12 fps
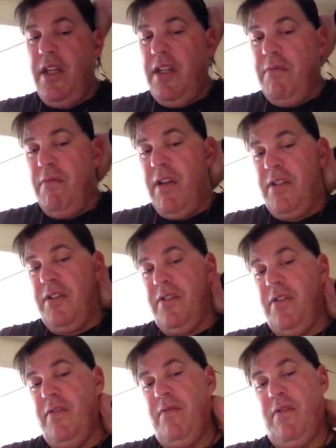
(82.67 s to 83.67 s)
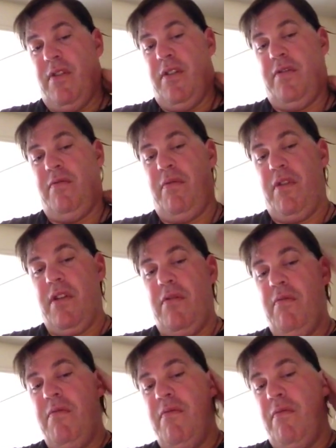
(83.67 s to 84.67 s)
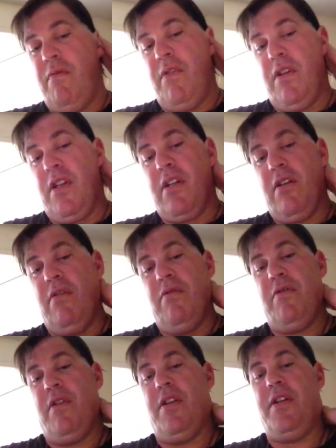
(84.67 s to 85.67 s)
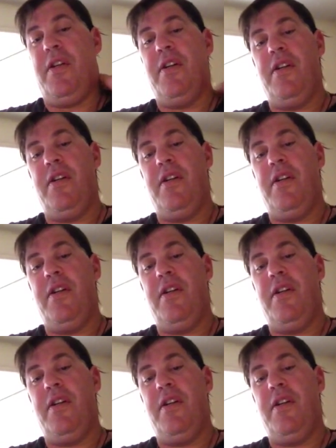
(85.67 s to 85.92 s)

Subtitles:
He watches over us really, really closely.